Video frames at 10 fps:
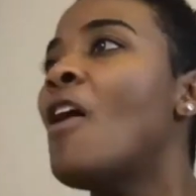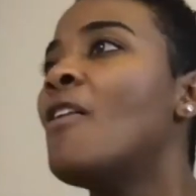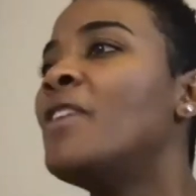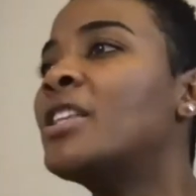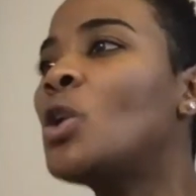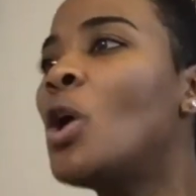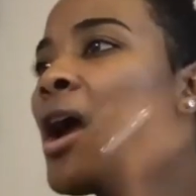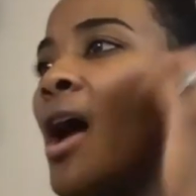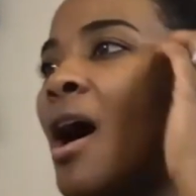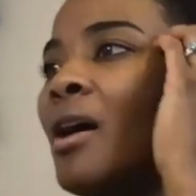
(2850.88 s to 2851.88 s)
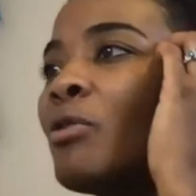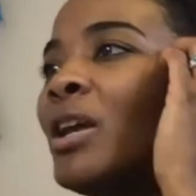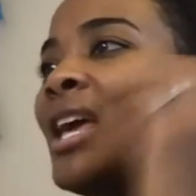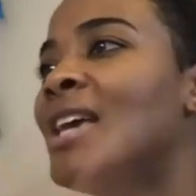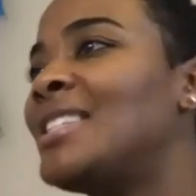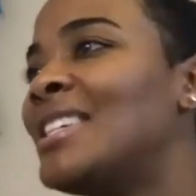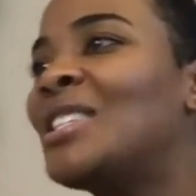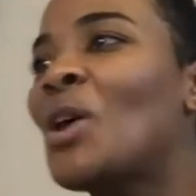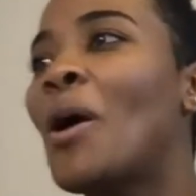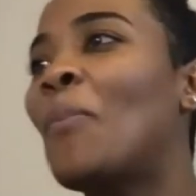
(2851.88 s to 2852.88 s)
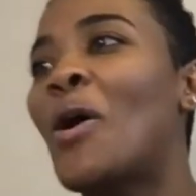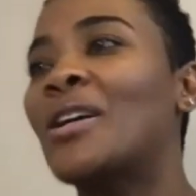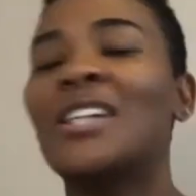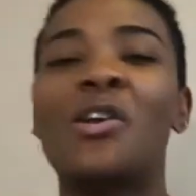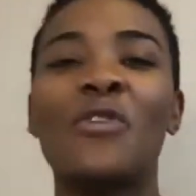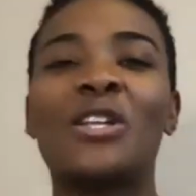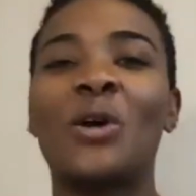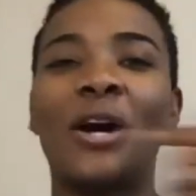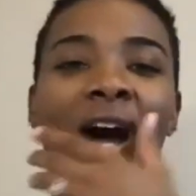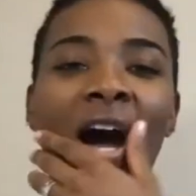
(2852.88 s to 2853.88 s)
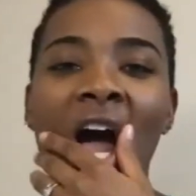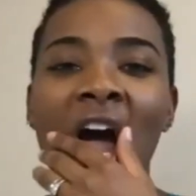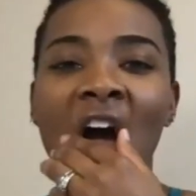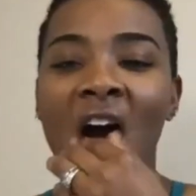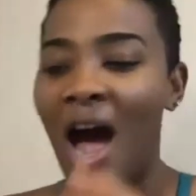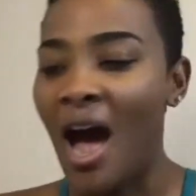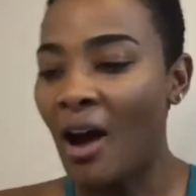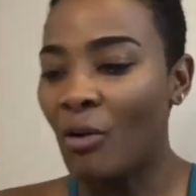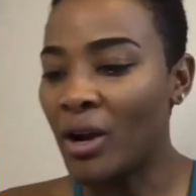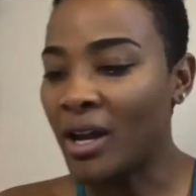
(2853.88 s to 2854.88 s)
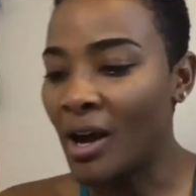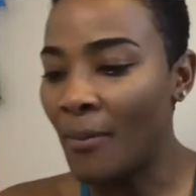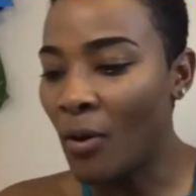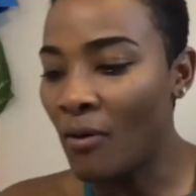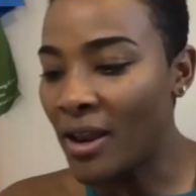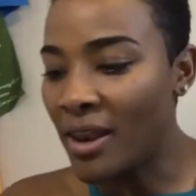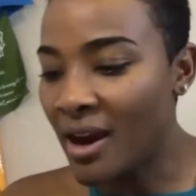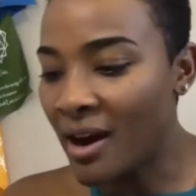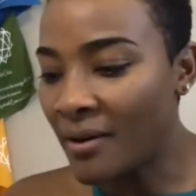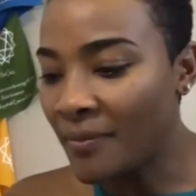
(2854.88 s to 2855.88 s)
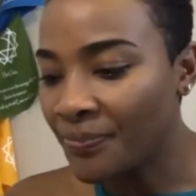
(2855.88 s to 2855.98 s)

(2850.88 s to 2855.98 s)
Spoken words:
Victoria, release is so important. Victoria, Rickham over there.